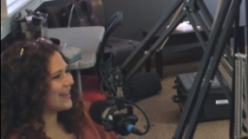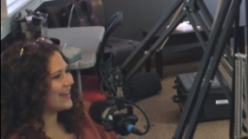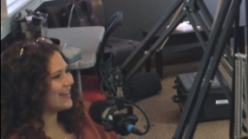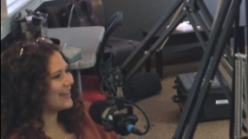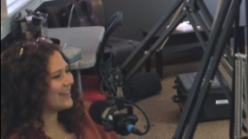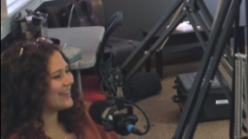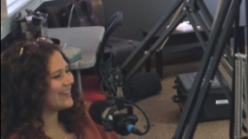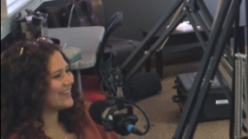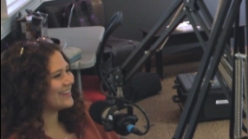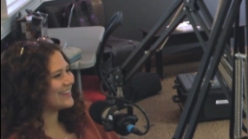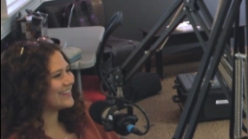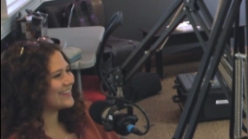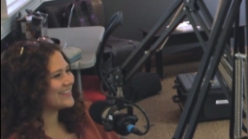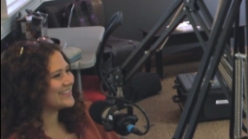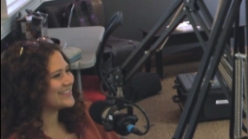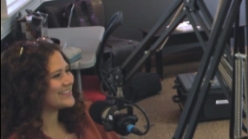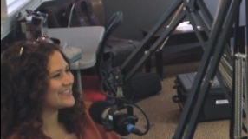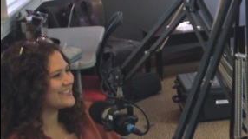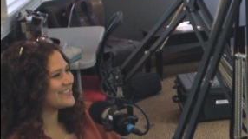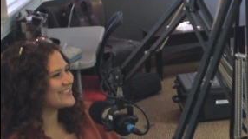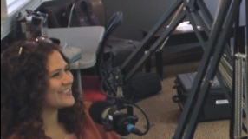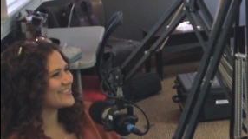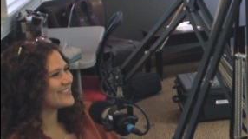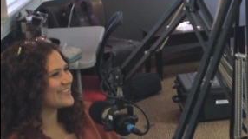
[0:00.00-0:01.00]

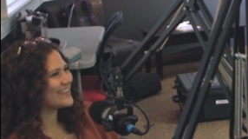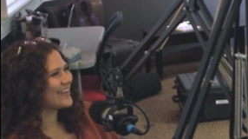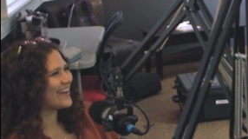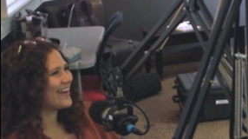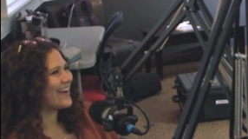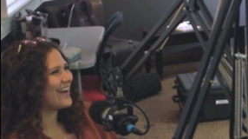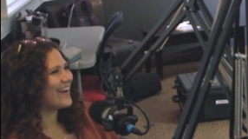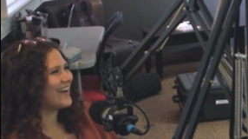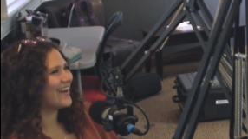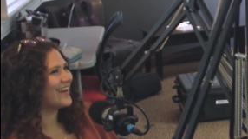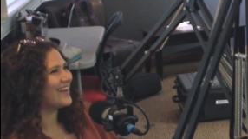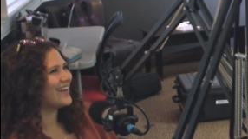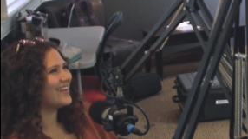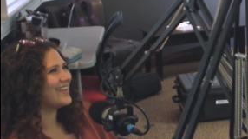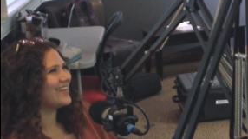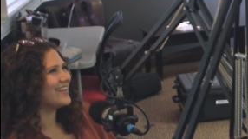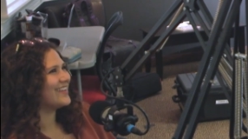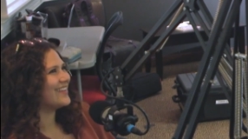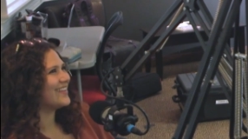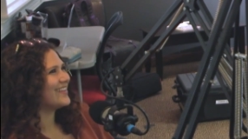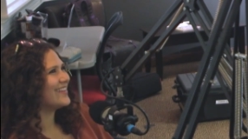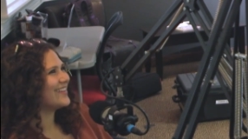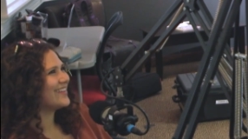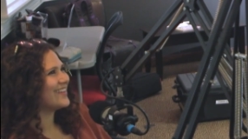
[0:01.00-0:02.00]
And
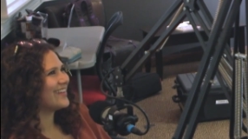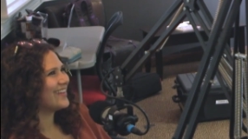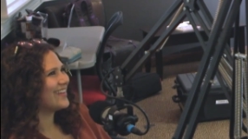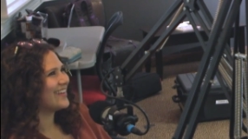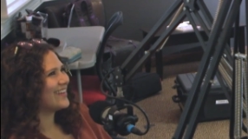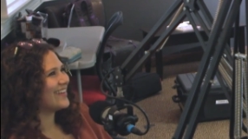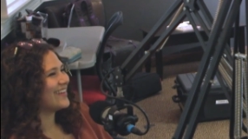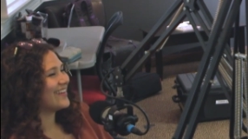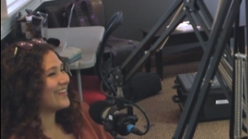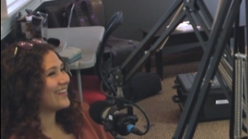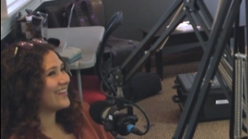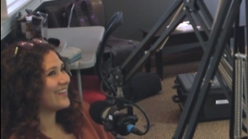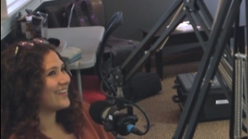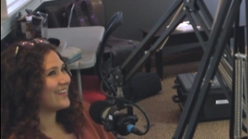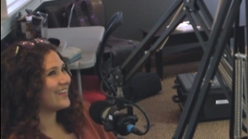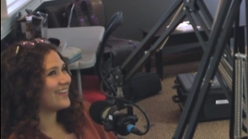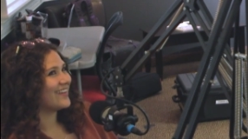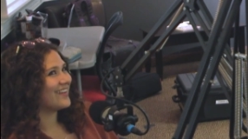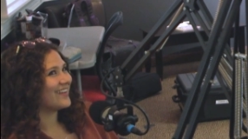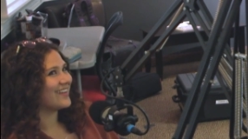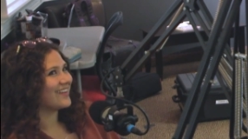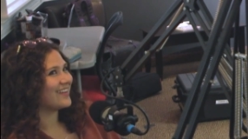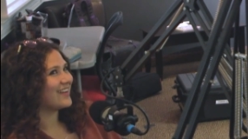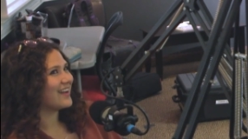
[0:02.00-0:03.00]
I
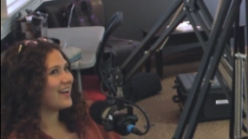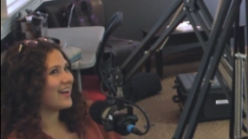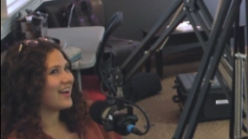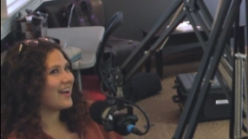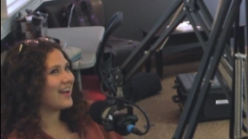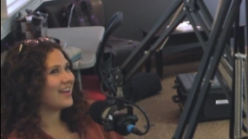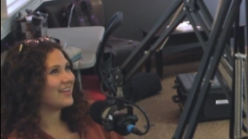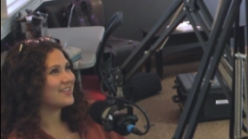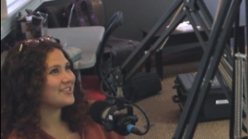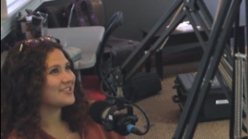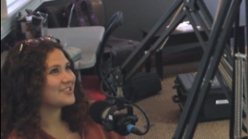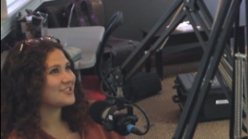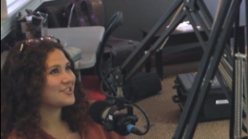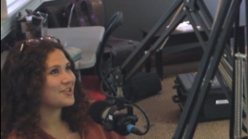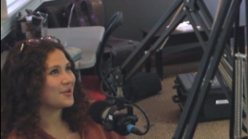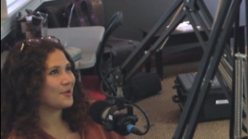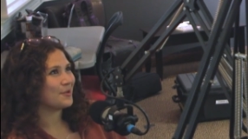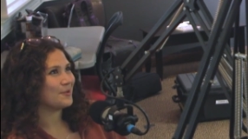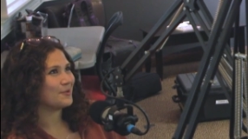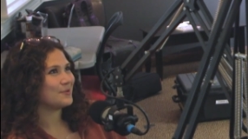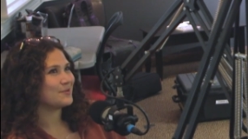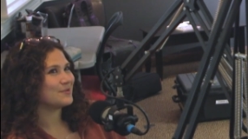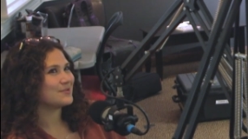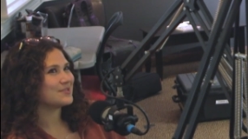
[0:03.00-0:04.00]
I
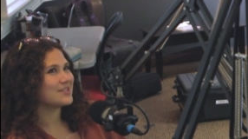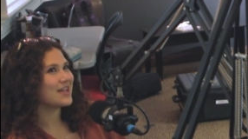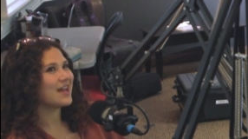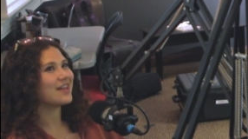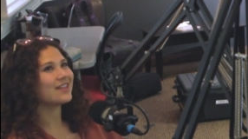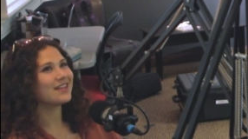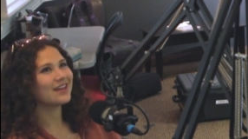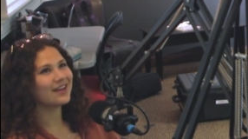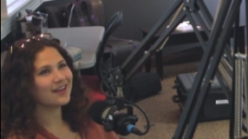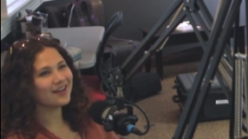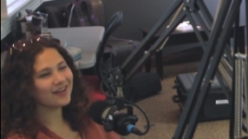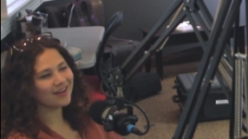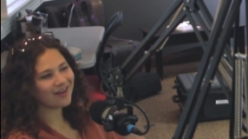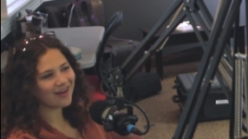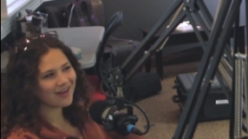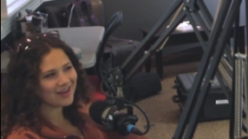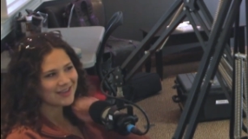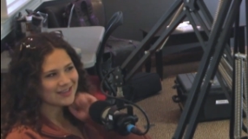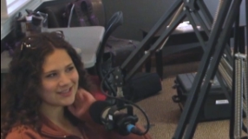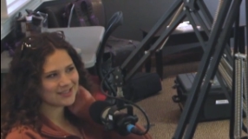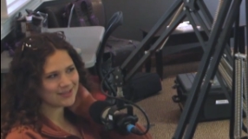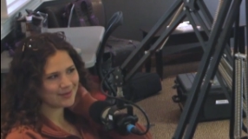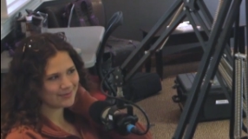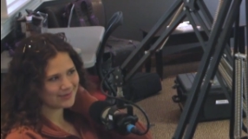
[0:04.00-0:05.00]
think I
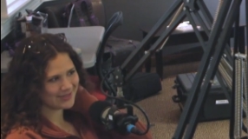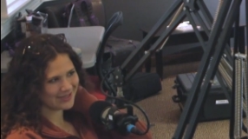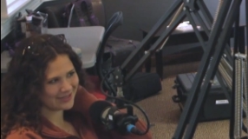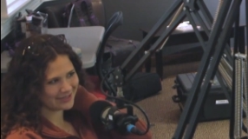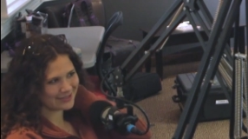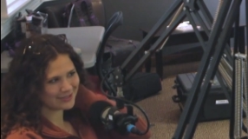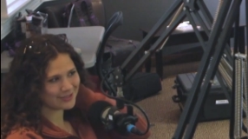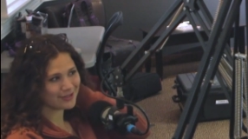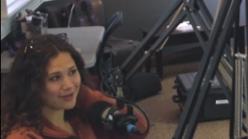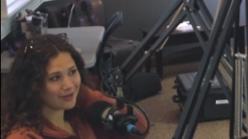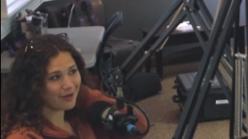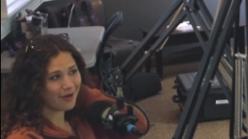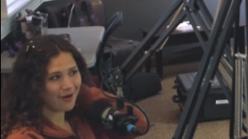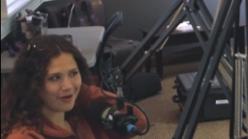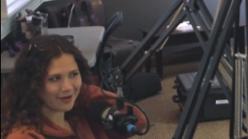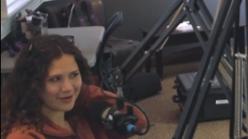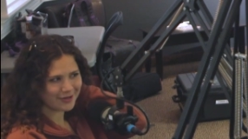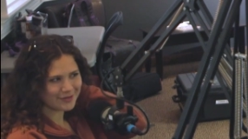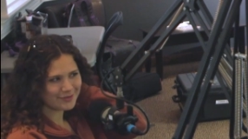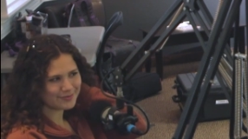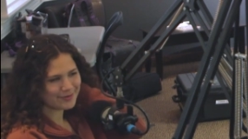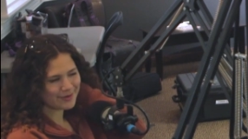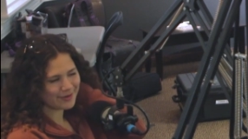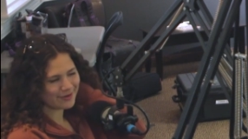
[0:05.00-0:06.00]
got accepted into the
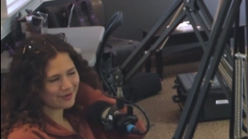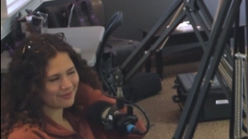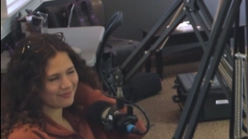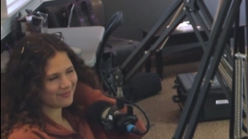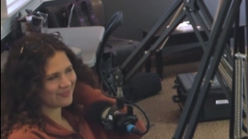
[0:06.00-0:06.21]
honors program